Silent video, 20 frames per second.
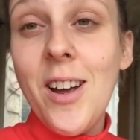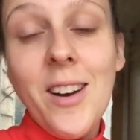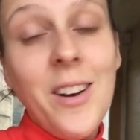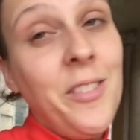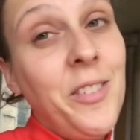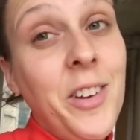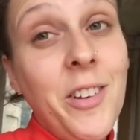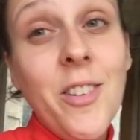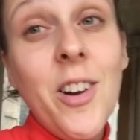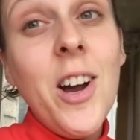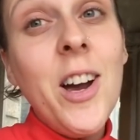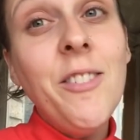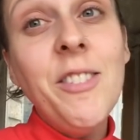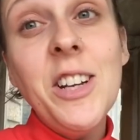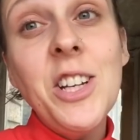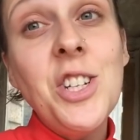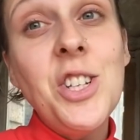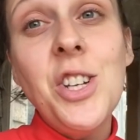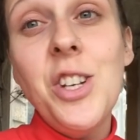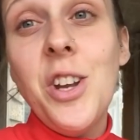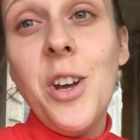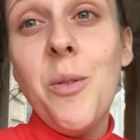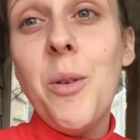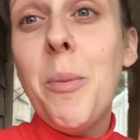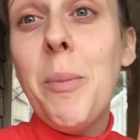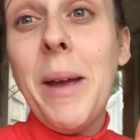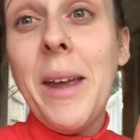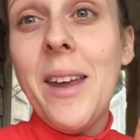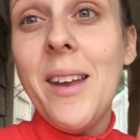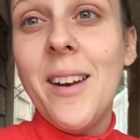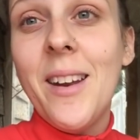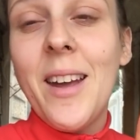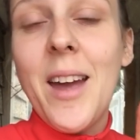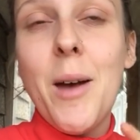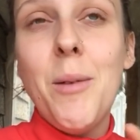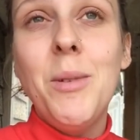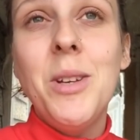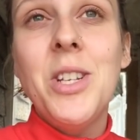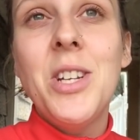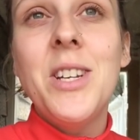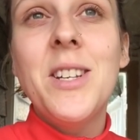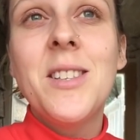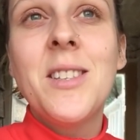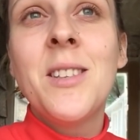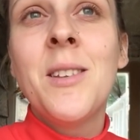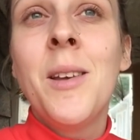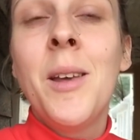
and if you're Irish you know what bacon and cabbage is.